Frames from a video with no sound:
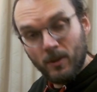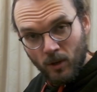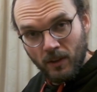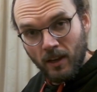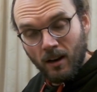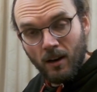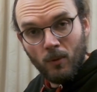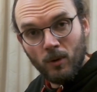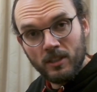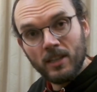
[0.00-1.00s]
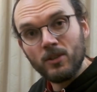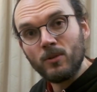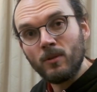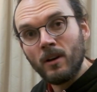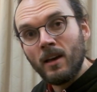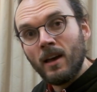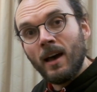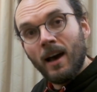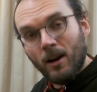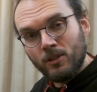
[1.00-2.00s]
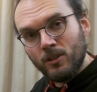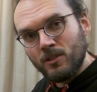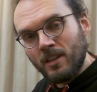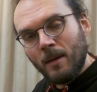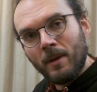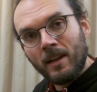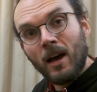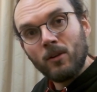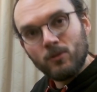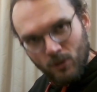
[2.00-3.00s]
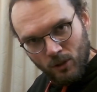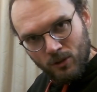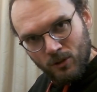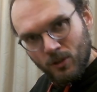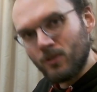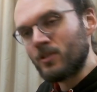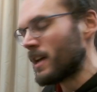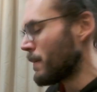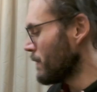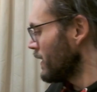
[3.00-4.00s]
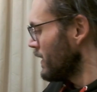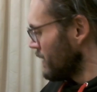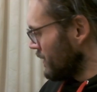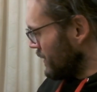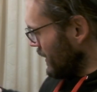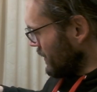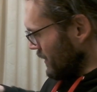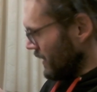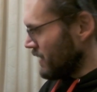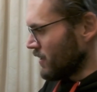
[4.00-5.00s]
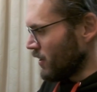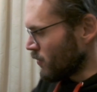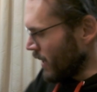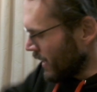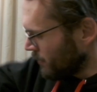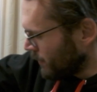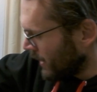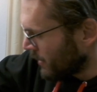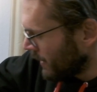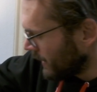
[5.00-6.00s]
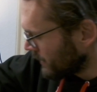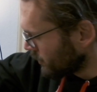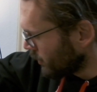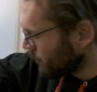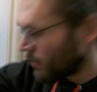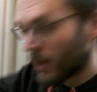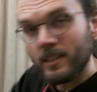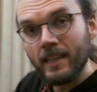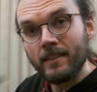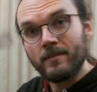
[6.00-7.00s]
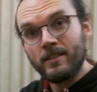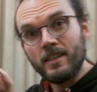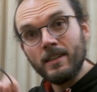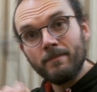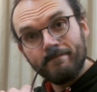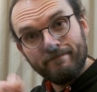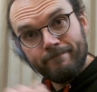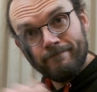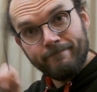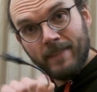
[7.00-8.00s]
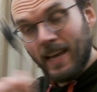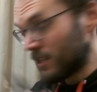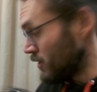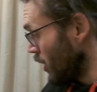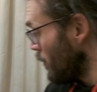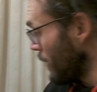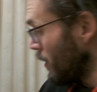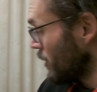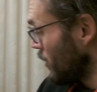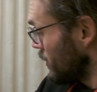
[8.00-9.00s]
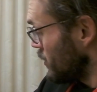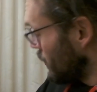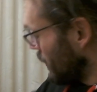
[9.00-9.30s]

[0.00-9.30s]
what they are, what they do, how to use them and how not to use them. This is a record player and it's not plugged in, see? There's no power going to